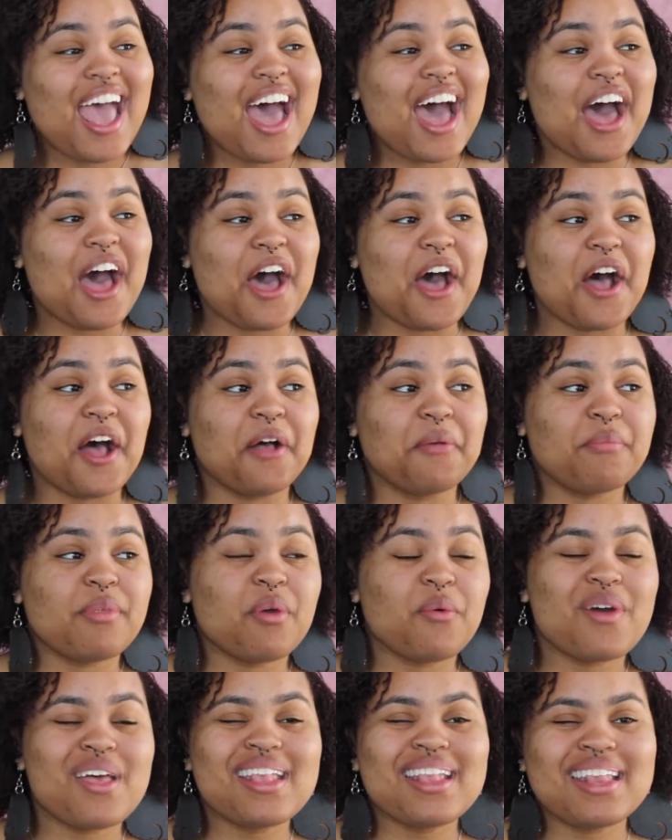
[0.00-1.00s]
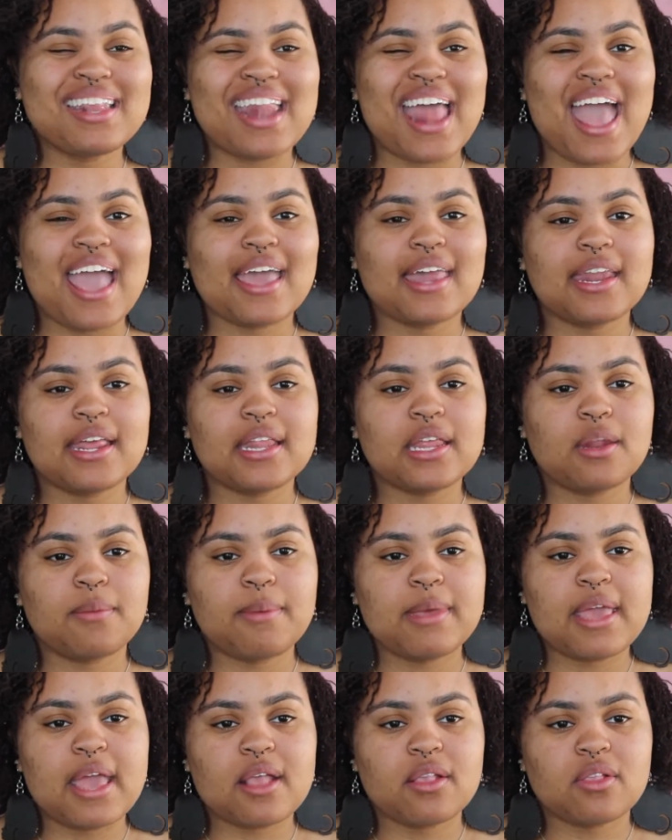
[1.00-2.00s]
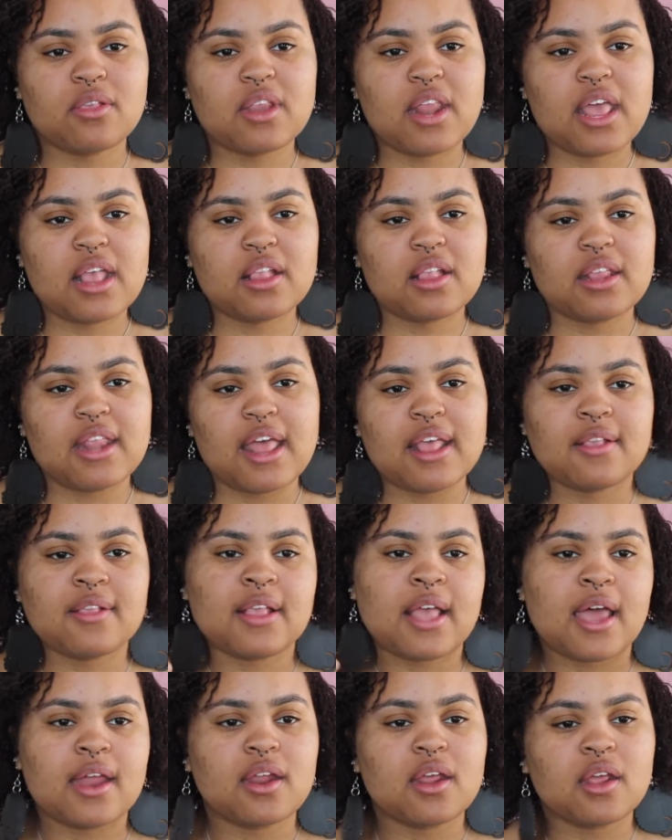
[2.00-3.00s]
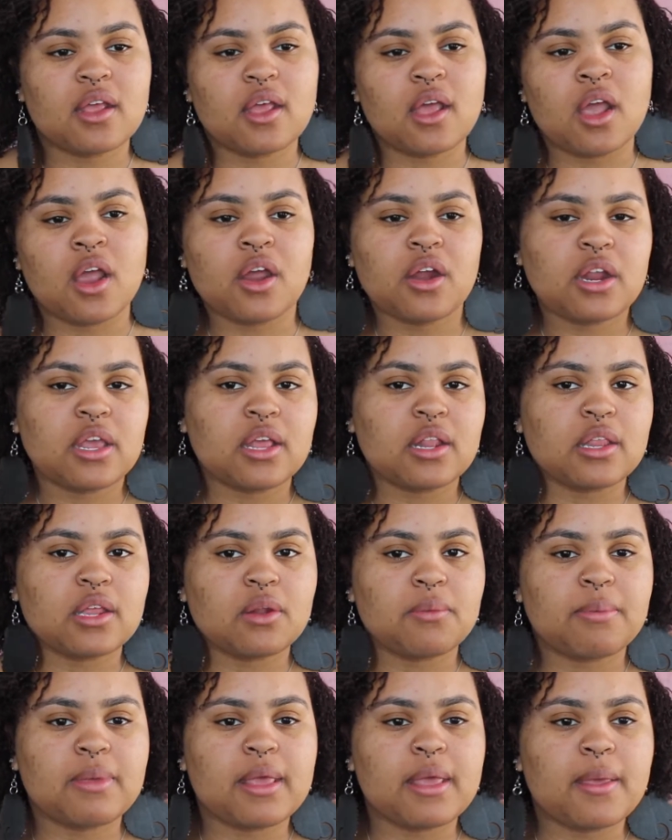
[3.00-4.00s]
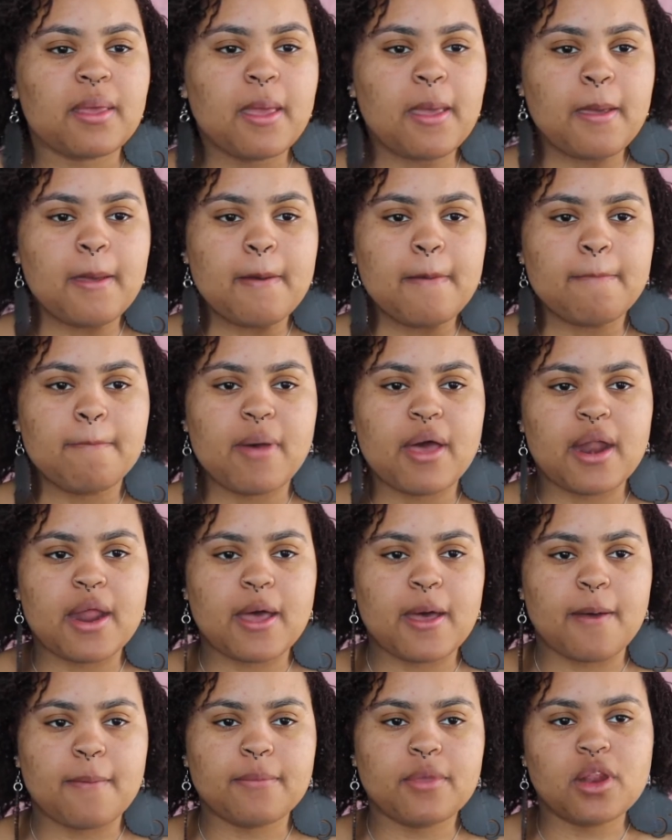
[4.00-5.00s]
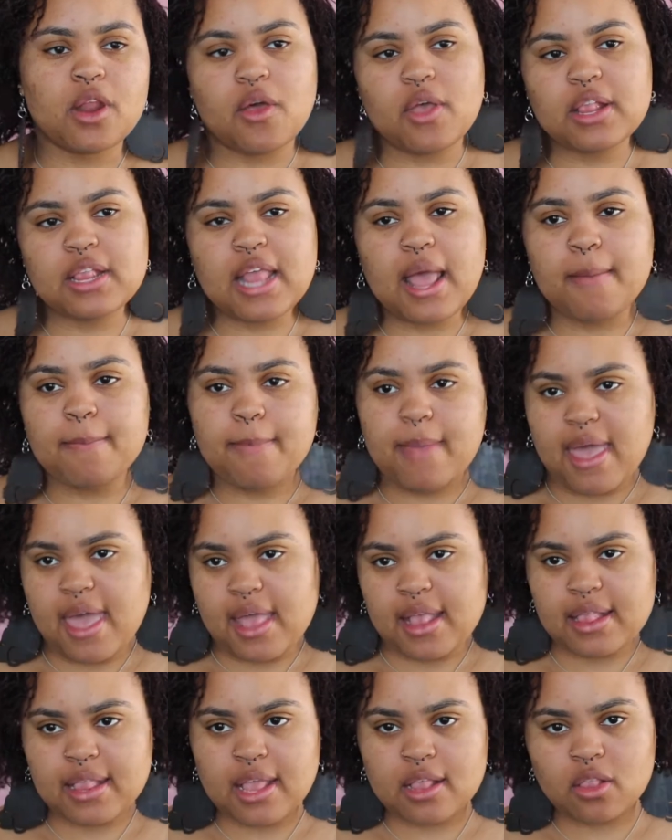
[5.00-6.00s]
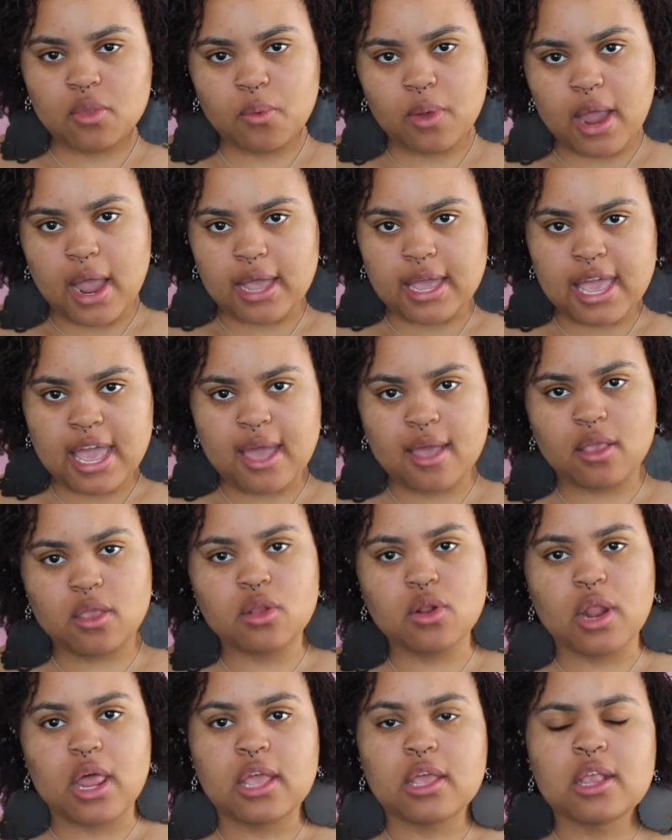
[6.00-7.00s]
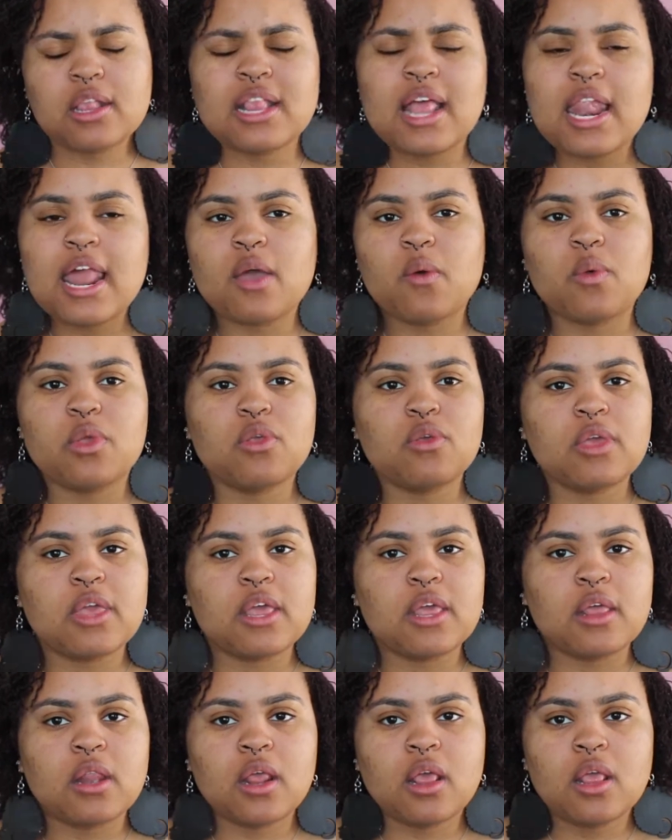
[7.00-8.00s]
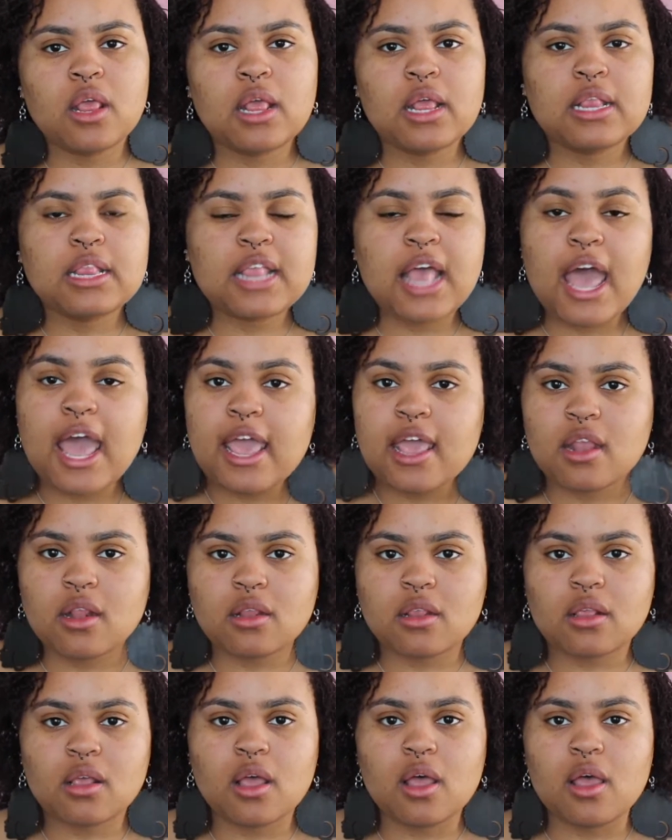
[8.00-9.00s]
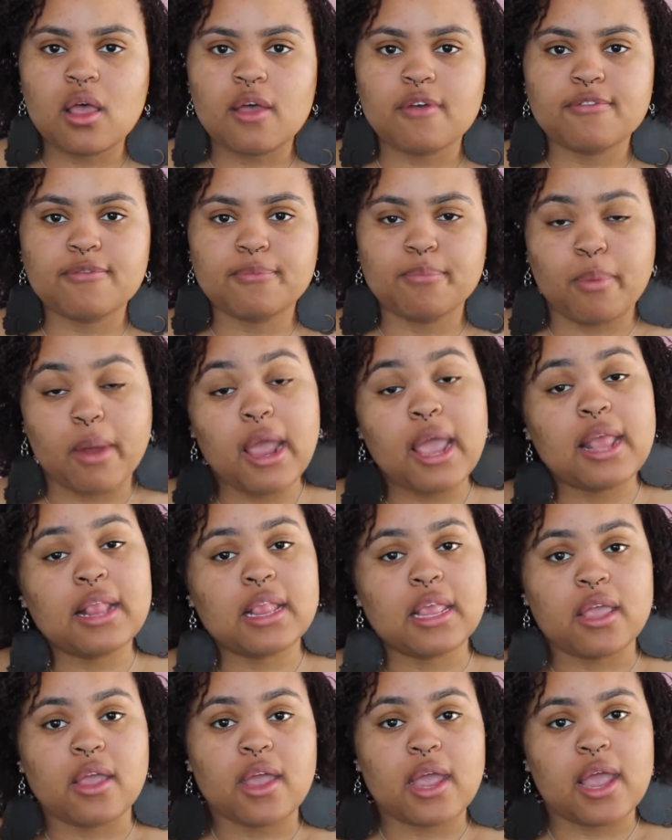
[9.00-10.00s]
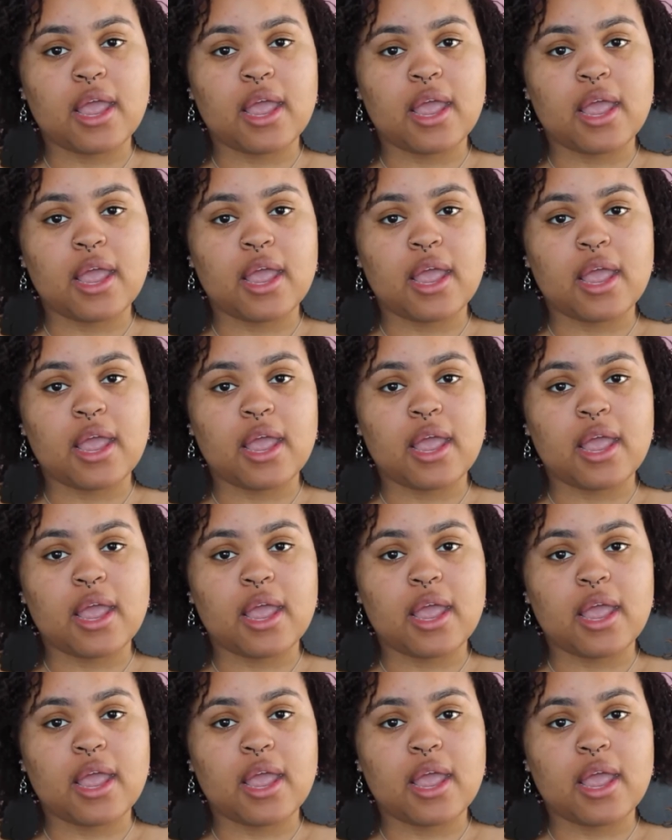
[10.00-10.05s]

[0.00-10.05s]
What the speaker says: It was snagging a little bit yesterday, so that was kind of hurting a little bit. But you know, it's not bad. It's not to where I can't, you know, like it's not like when you get tight braids in your